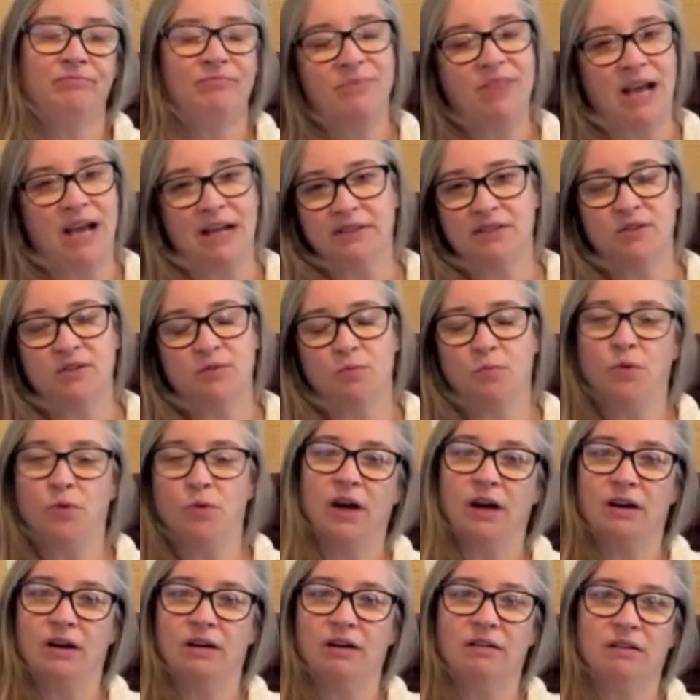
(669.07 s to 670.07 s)
that's
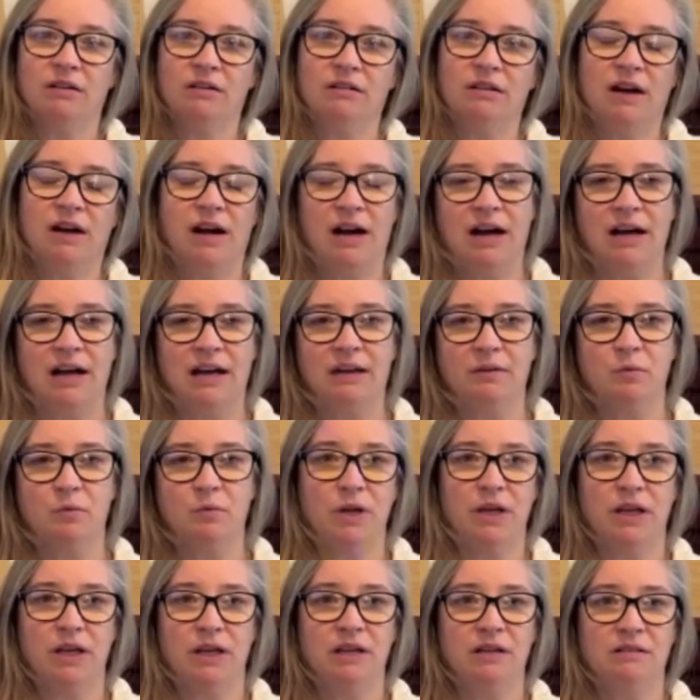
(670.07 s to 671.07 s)
where
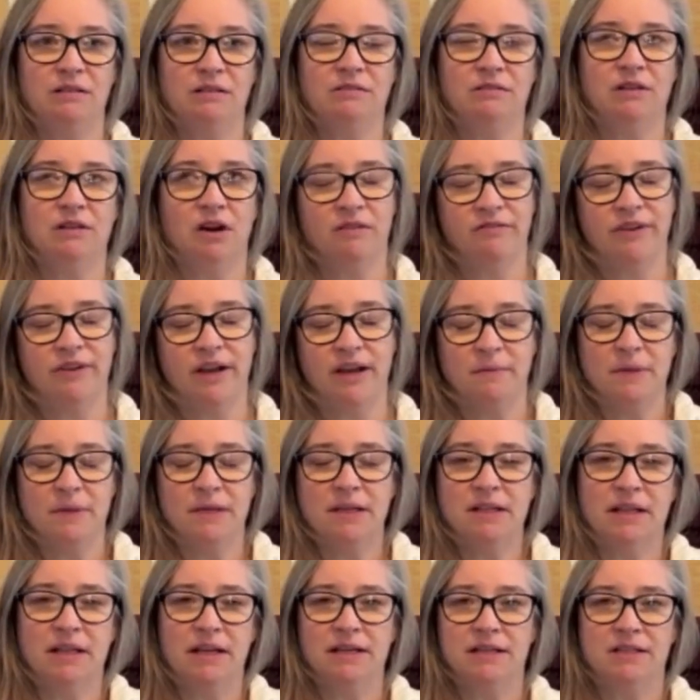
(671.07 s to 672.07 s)
our
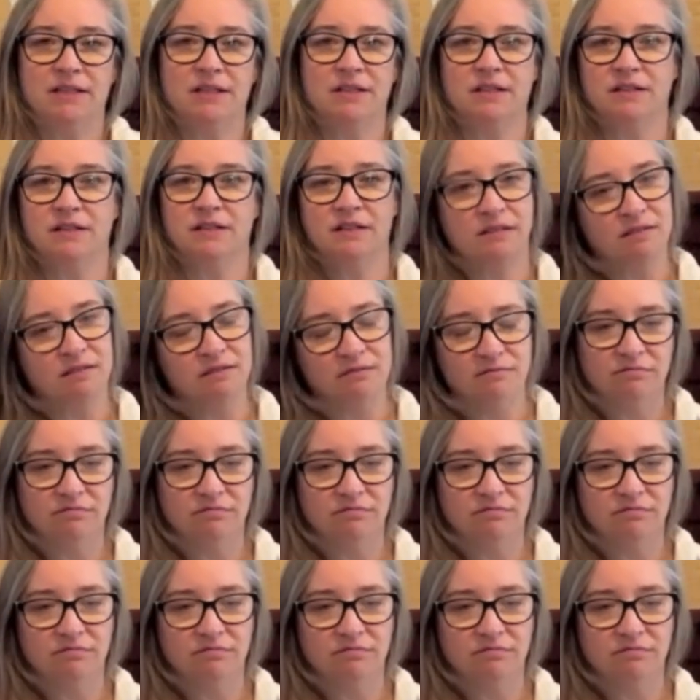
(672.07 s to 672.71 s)
family likes to